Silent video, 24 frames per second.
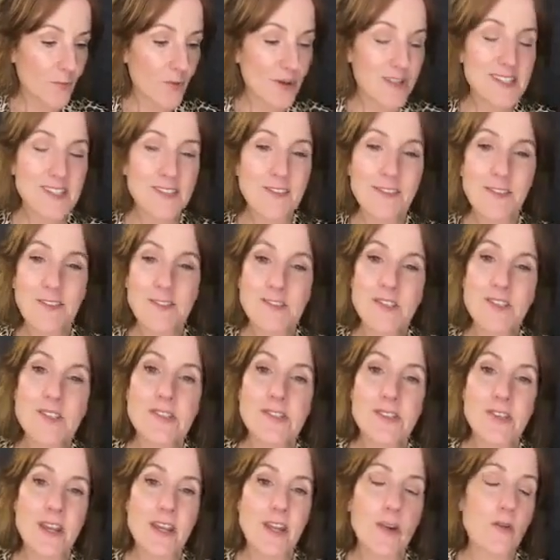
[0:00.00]
What's your
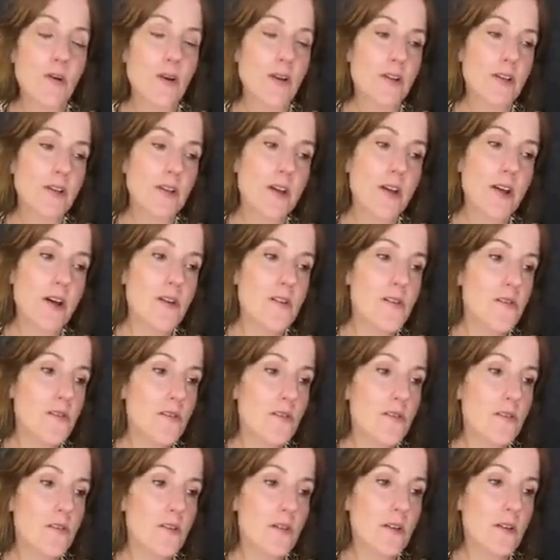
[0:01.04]
Shizune quote? You know,
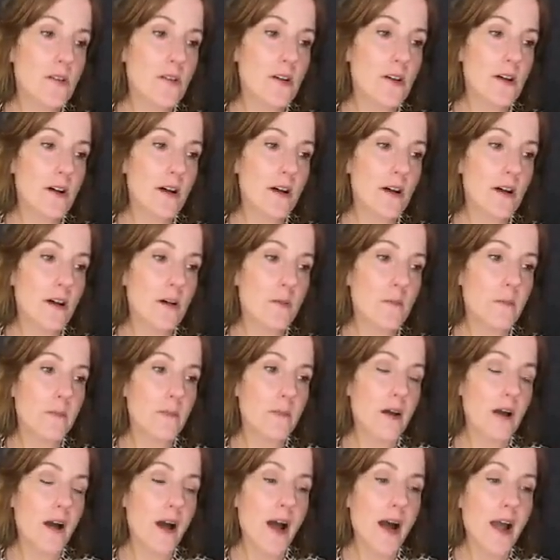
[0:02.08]

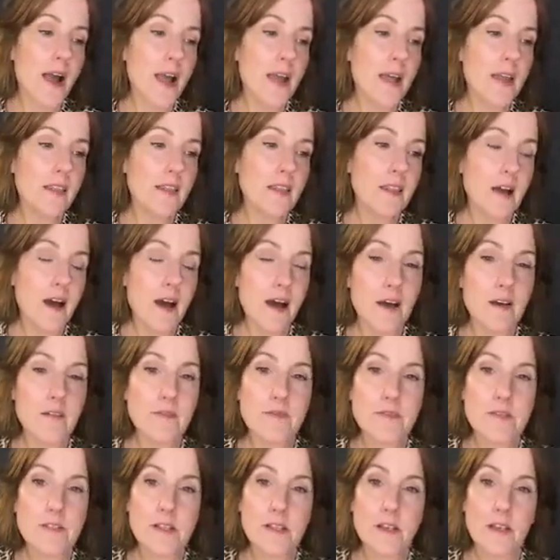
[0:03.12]
I
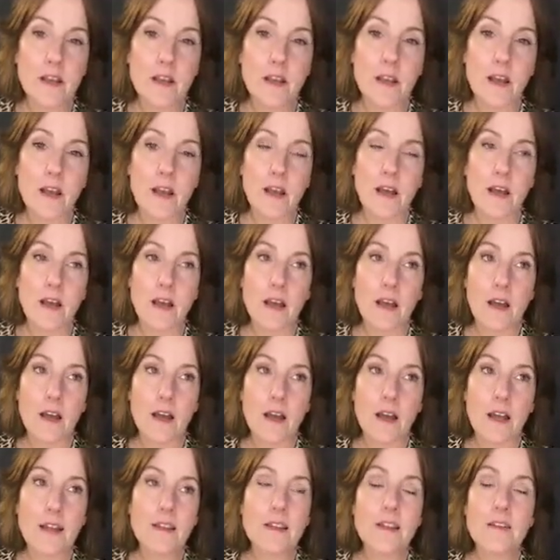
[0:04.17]
loved
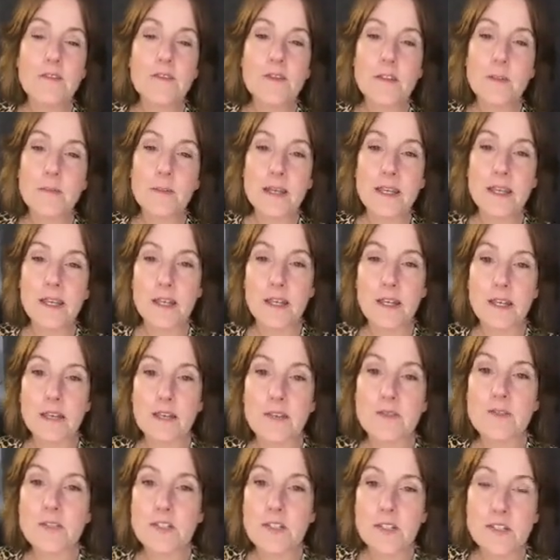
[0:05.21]
the beginning
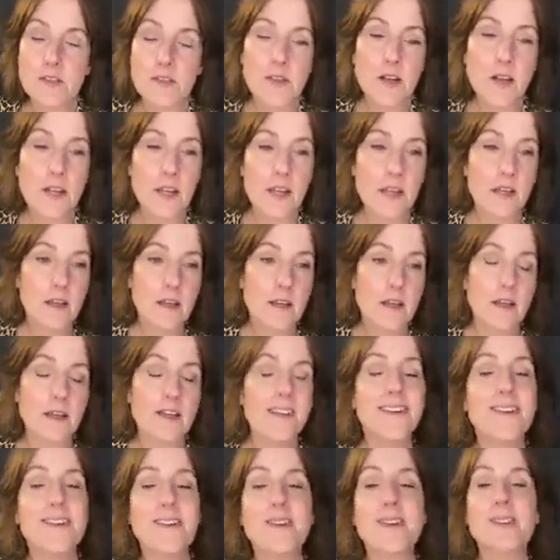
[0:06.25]
of Shizune.
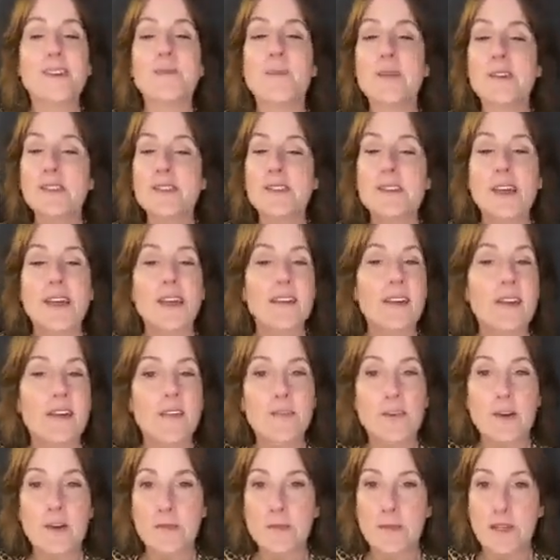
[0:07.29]
You know, as much as I
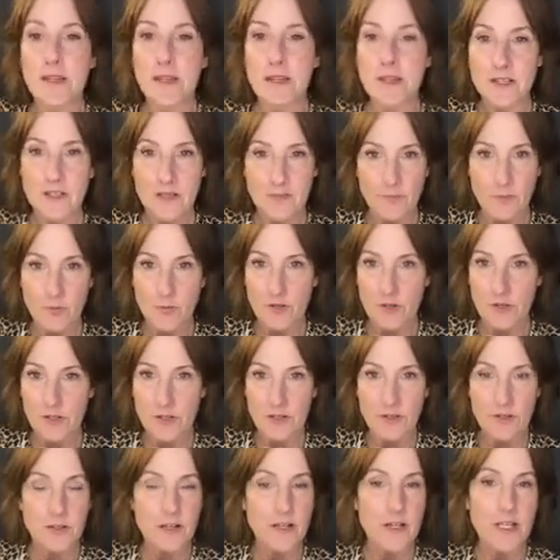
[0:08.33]
love her being a tough
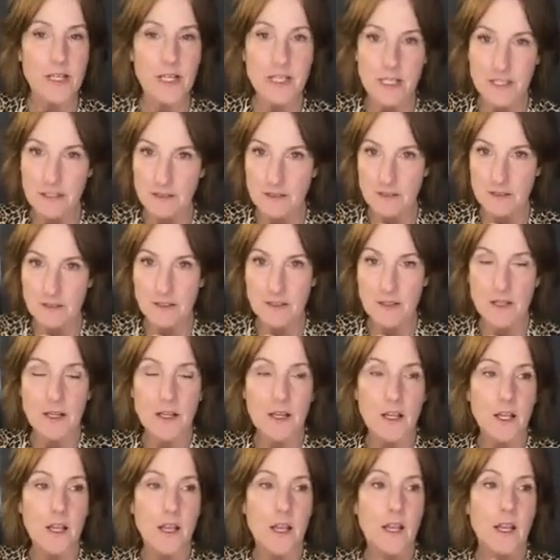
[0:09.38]
warrior and a healer
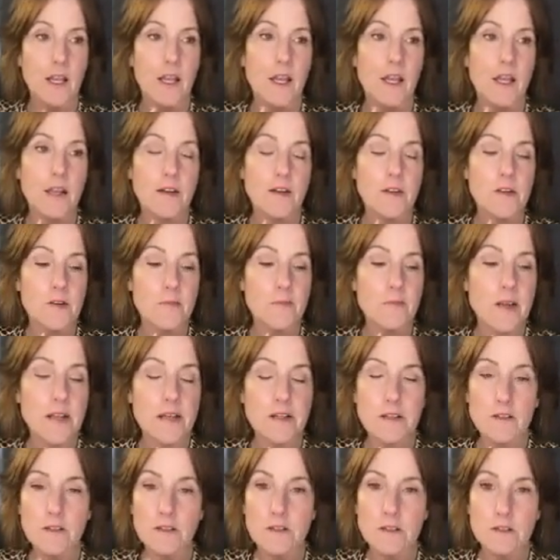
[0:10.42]
and her
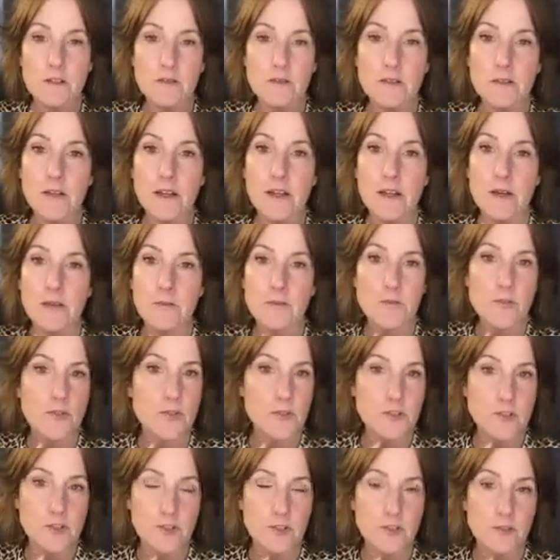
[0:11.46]
medical
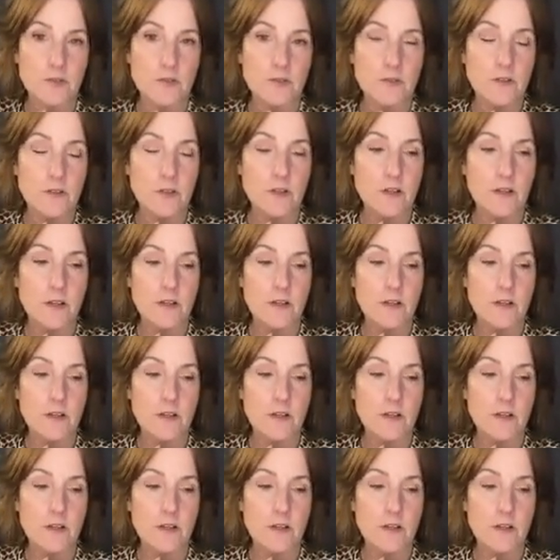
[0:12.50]
jutsu,